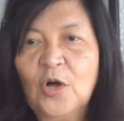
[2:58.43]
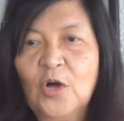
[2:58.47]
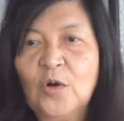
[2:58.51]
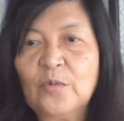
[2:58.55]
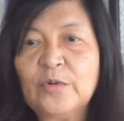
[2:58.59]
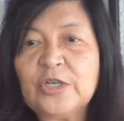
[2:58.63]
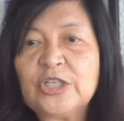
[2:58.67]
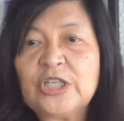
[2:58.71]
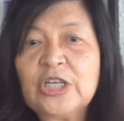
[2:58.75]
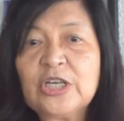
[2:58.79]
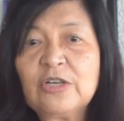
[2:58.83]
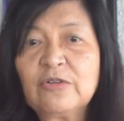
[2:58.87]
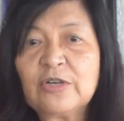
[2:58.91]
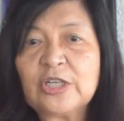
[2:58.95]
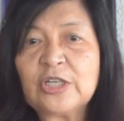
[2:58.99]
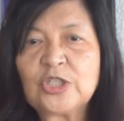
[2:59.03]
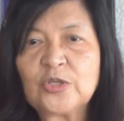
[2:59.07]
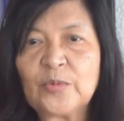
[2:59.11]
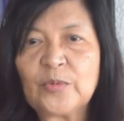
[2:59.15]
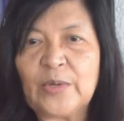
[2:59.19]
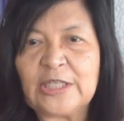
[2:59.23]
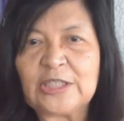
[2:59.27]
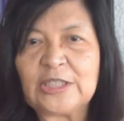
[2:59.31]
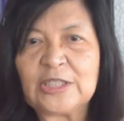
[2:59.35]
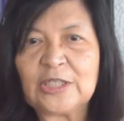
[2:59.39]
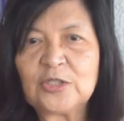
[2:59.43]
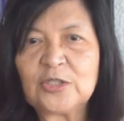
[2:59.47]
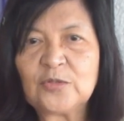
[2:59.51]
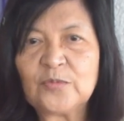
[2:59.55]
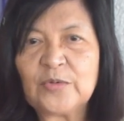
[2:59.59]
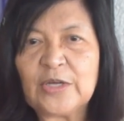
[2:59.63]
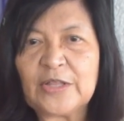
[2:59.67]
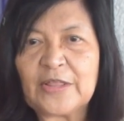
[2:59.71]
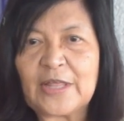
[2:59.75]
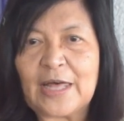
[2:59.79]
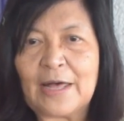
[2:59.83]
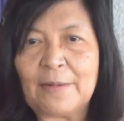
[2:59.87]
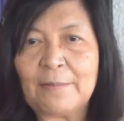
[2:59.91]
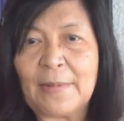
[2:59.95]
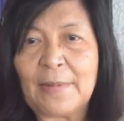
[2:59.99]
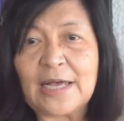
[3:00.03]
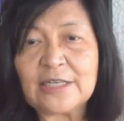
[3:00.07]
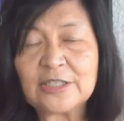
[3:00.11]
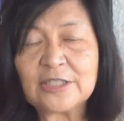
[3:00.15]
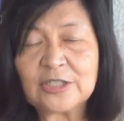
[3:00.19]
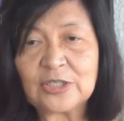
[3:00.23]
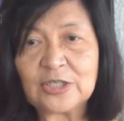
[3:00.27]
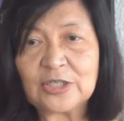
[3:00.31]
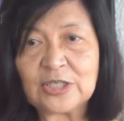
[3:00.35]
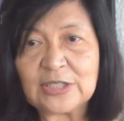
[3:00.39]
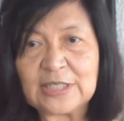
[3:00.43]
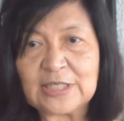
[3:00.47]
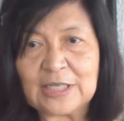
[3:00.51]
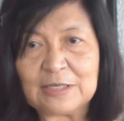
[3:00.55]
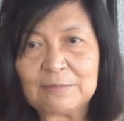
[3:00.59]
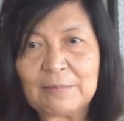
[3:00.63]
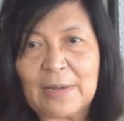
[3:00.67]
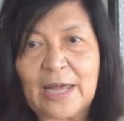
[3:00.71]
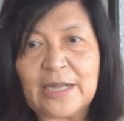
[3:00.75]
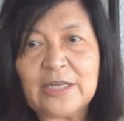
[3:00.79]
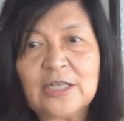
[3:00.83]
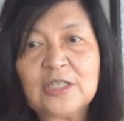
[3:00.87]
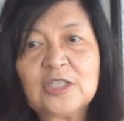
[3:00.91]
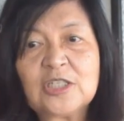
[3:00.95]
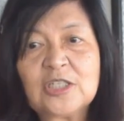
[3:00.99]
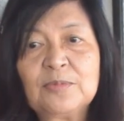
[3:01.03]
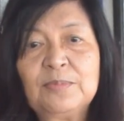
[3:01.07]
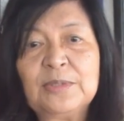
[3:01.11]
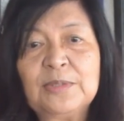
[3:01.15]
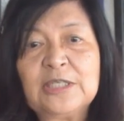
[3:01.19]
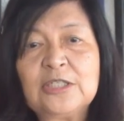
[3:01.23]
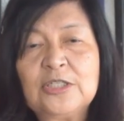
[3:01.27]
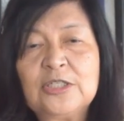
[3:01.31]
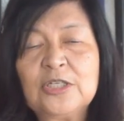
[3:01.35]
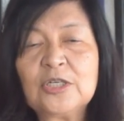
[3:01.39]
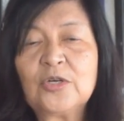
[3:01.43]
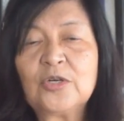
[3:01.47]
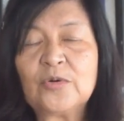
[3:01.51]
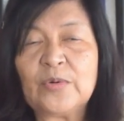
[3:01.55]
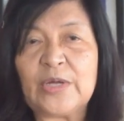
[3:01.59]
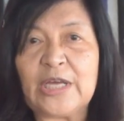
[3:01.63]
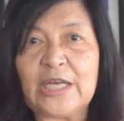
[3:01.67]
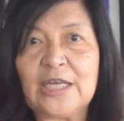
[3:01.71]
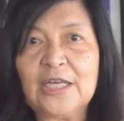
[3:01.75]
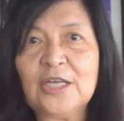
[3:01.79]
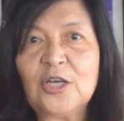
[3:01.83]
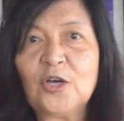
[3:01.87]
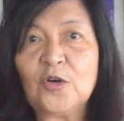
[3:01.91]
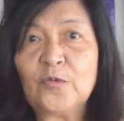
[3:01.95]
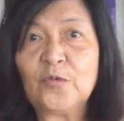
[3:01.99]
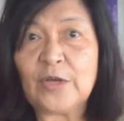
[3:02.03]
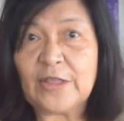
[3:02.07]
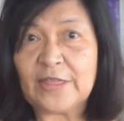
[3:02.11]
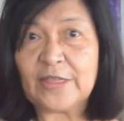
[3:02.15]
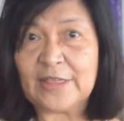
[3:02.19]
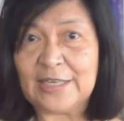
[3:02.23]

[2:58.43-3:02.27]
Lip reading: where she graduated with a master's in management degree with